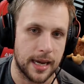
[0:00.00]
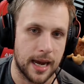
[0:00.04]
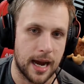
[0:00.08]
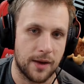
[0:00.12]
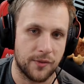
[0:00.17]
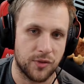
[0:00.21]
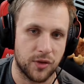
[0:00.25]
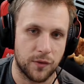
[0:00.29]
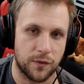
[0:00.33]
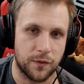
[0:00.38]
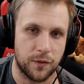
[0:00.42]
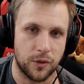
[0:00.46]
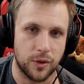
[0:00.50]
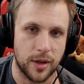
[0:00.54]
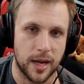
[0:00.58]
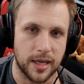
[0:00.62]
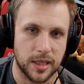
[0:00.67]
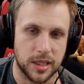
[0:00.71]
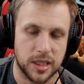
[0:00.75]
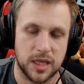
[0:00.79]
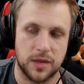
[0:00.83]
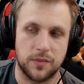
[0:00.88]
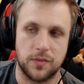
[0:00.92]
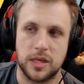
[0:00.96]
after
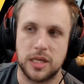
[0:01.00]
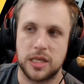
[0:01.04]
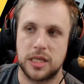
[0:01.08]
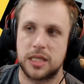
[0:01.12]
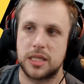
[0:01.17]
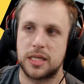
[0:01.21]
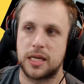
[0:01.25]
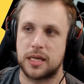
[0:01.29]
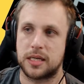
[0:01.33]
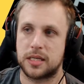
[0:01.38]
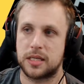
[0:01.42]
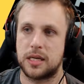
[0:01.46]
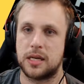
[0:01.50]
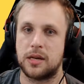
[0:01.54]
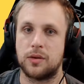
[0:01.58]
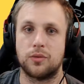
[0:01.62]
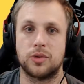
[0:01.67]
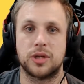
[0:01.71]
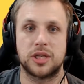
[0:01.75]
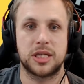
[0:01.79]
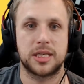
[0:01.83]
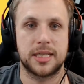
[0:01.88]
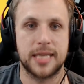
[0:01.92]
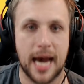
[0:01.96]
Fallout 76, and it
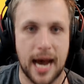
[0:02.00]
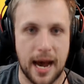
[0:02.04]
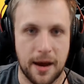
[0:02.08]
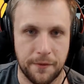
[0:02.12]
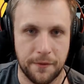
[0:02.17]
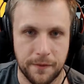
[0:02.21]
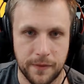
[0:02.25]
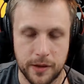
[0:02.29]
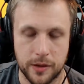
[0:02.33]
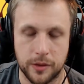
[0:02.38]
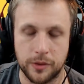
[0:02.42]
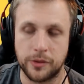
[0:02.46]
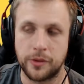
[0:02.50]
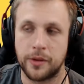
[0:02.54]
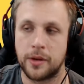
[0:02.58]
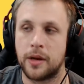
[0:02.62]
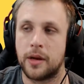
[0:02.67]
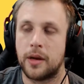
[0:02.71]
was Starfield.